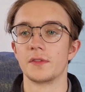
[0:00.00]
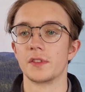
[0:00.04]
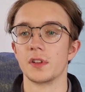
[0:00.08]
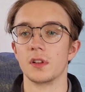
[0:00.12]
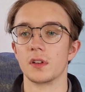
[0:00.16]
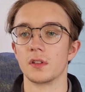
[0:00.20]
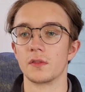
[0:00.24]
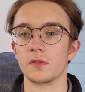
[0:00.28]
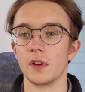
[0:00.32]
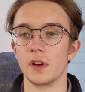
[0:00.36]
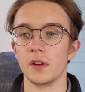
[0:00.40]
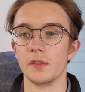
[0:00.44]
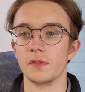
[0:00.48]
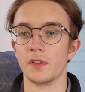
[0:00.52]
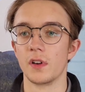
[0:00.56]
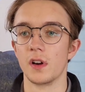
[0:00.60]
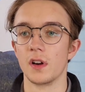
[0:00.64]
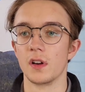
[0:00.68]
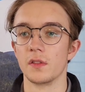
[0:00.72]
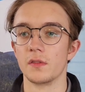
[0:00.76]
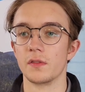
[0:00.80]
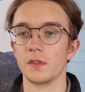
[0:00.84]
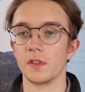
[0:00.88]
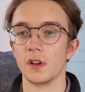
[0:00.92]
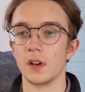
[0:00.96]
to look very
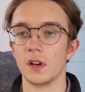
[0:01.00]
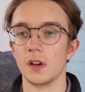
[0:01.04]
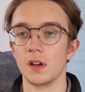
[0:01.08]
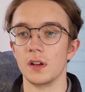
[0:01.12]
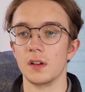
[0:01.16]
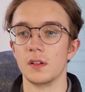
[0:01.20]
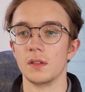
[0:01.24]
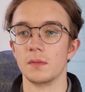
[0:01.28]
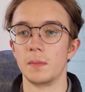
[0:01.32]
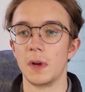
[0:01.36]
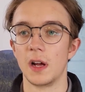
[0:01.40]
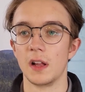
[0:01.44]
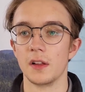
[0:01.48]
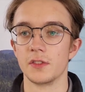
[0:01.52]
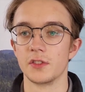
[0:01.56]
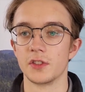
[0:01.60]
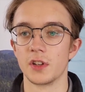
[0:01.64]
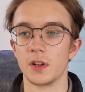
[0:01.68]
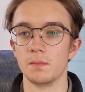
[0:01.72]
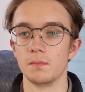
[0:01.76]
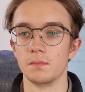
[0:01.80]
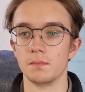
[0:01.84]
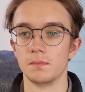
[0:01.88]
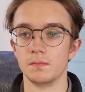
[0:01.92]
far for a pilot job.